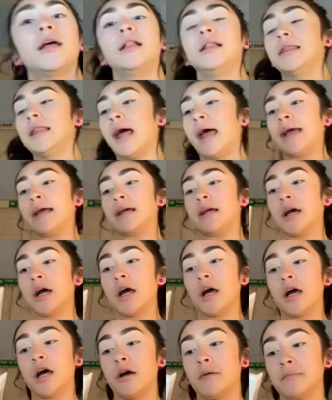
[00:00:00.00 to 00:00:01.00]
Like
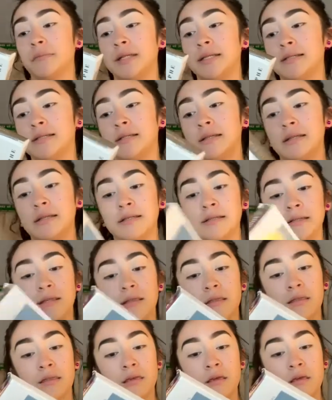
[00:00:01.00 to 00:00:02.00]
this is
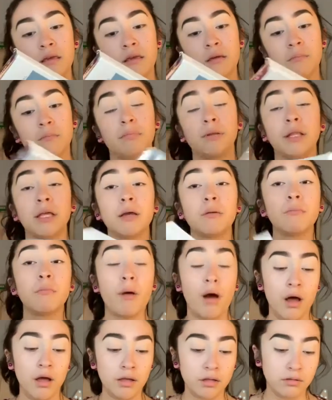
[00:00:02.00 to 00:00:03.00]
the Bling
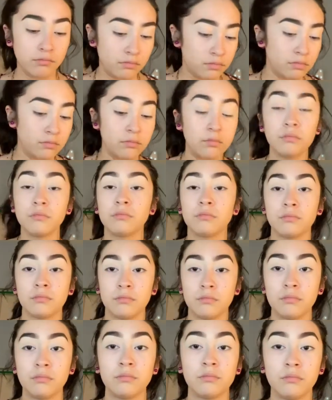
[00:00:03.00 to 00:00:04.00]
Boss.
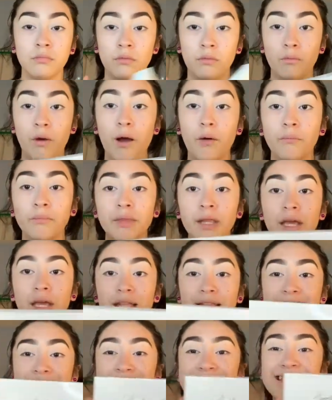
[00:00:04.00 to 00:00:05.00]
Wow,
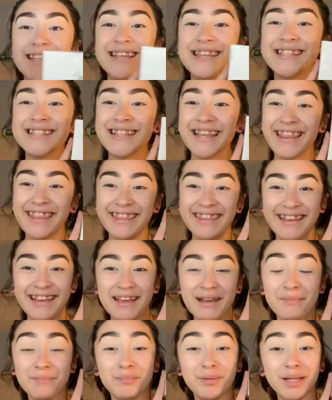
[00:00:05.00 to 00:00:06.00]
this is
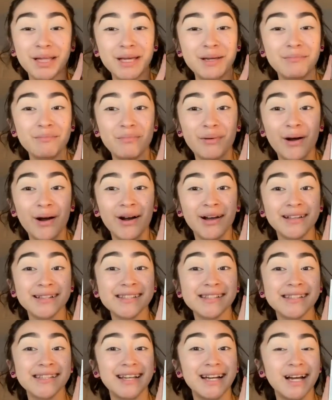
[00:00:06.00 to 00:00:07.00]
the Bling Boss
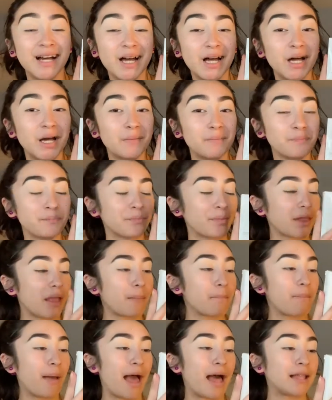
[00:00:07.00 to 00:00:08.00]

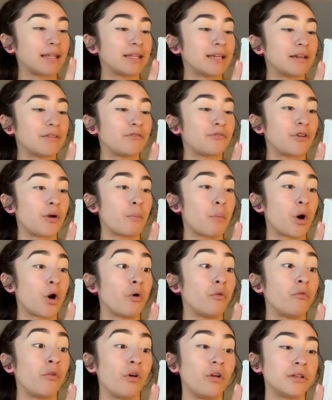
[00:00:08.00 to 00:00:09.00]
palette from
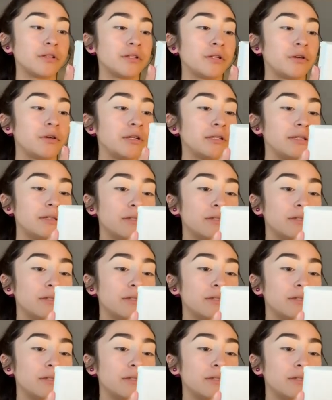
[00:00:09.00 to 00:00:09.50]
her Vault series.